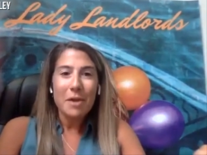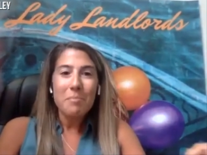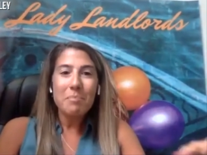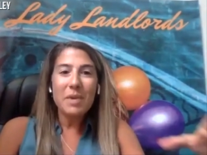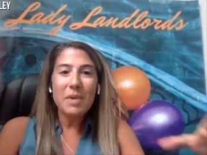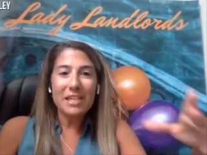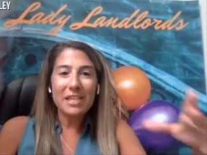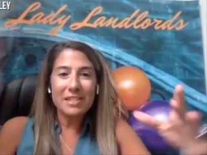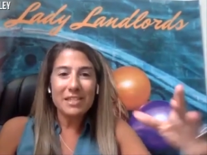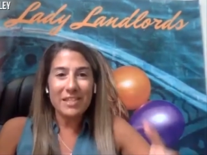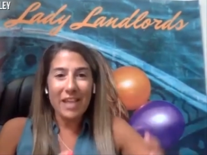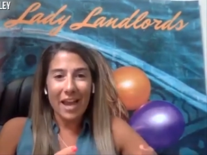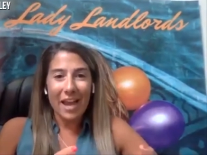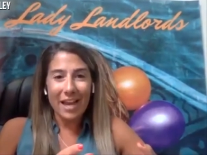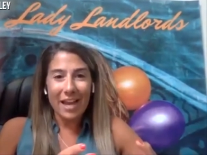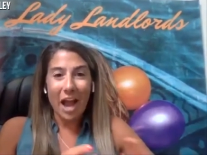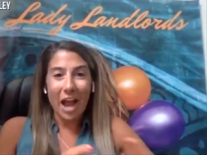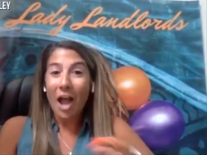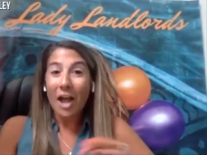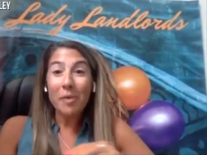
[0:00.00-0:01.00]
because
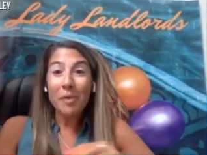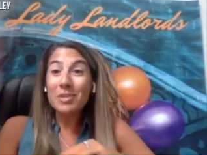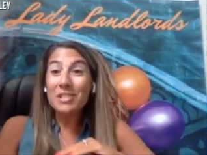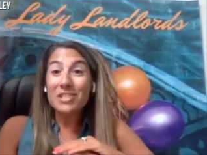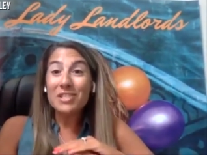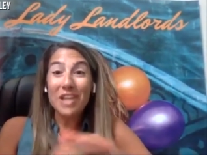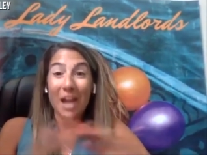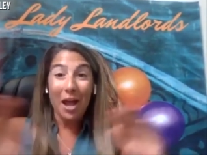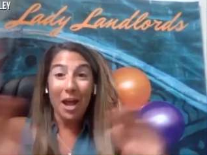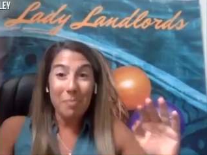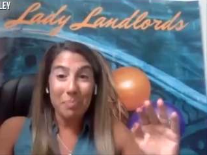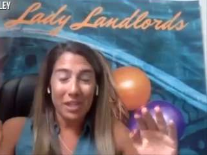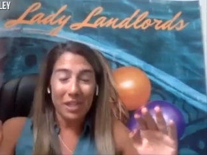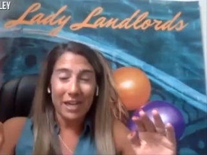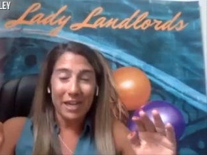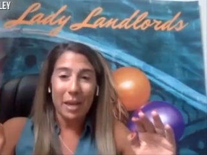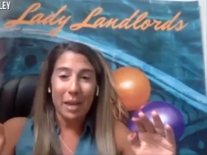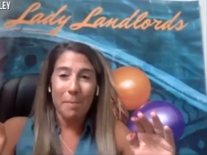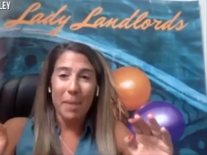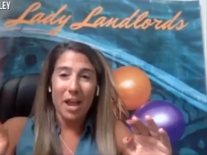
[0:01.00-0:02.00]
that I was not
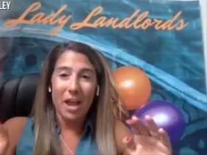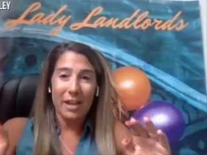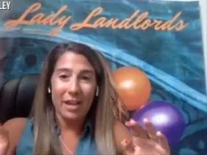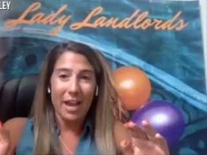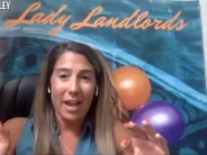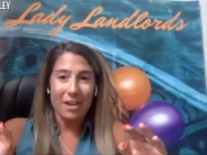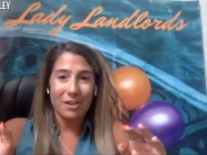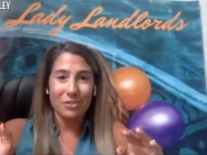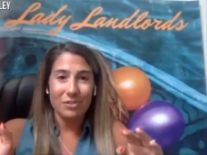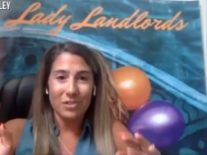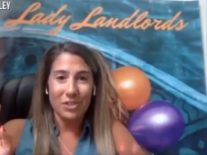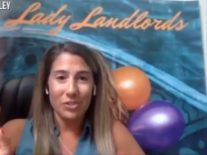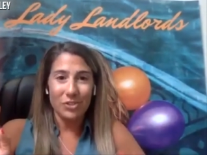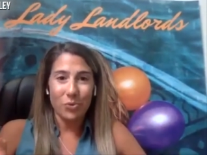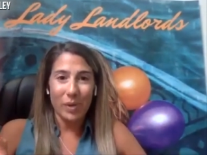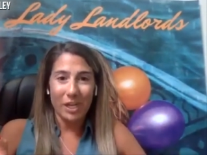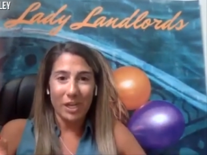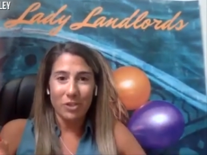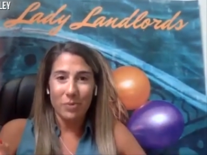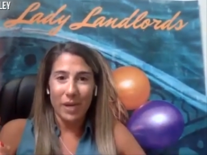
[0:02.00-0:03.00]
planning on buying a house in
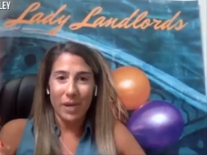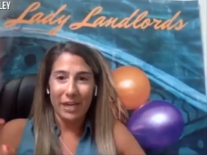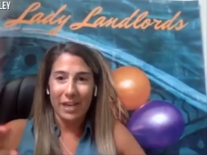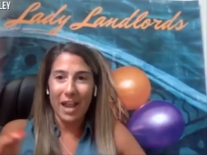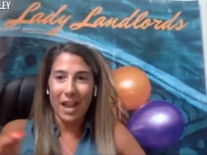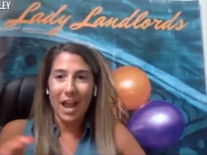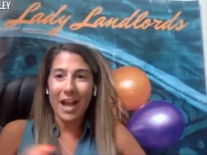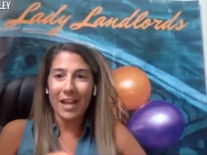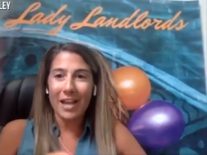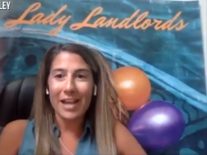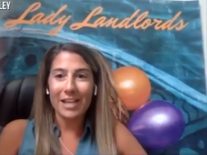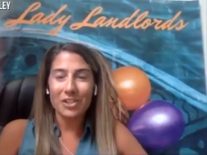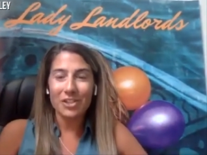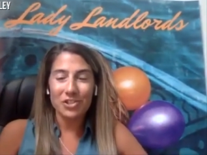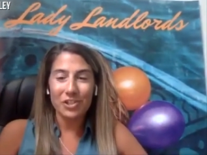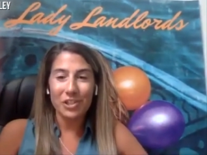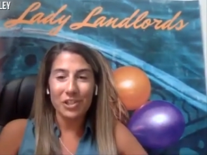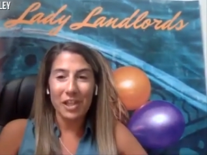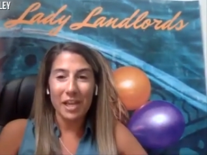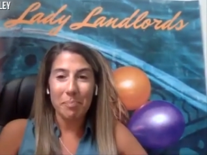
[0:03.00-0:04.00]
2020. I
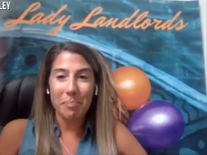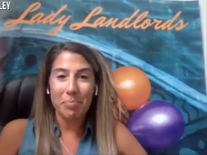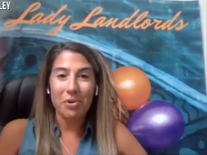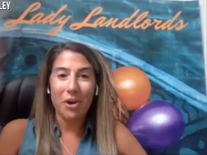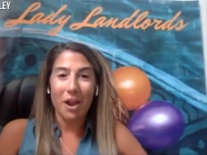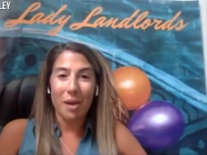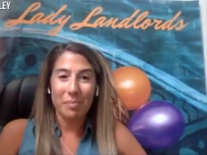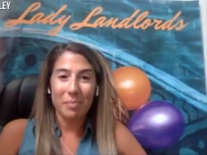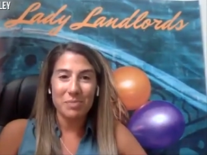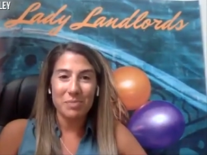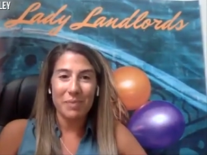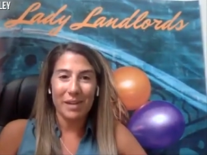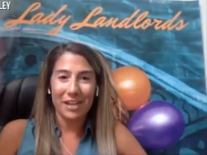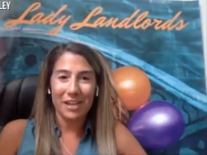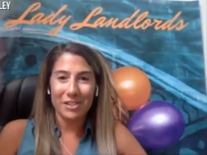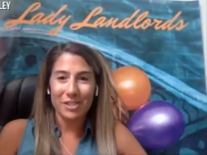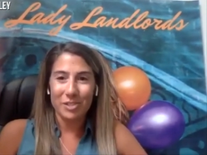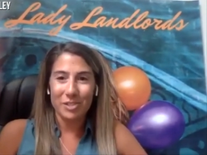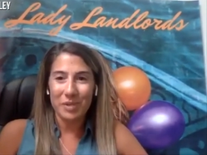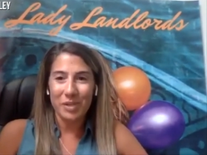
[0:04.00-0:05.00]
actually like promised my
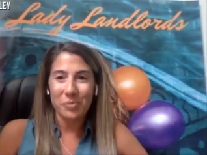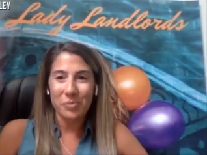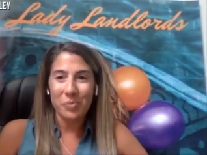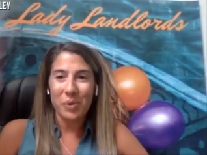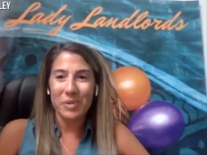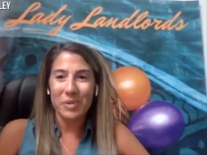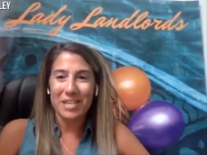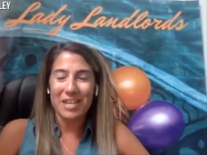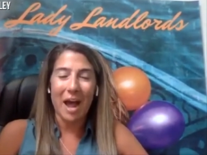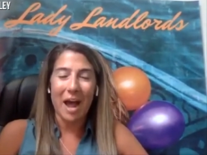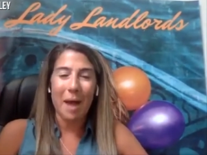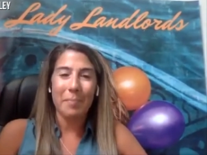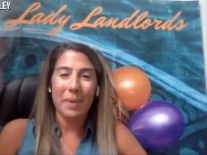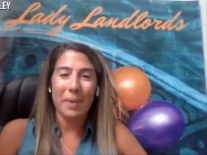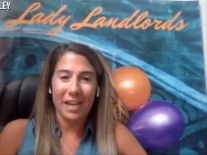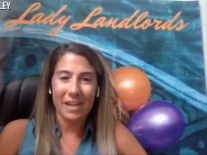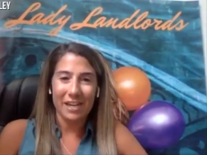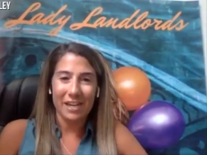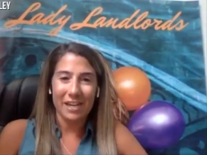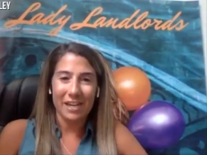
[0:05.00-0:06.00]
husband we would not buy
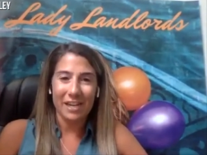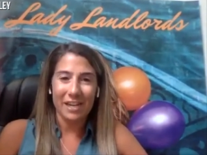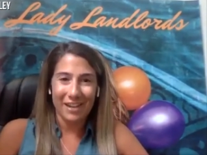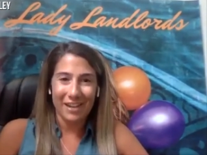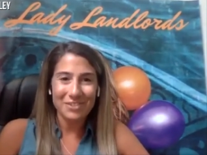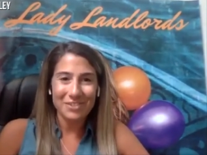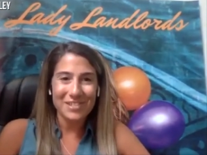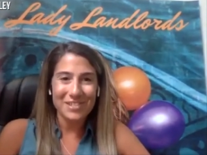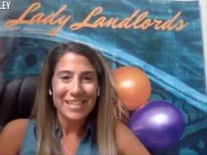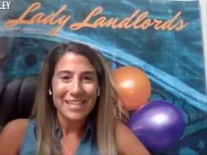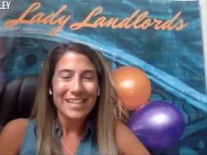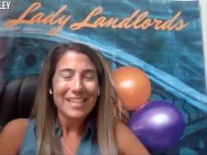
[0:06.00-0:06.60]
another house.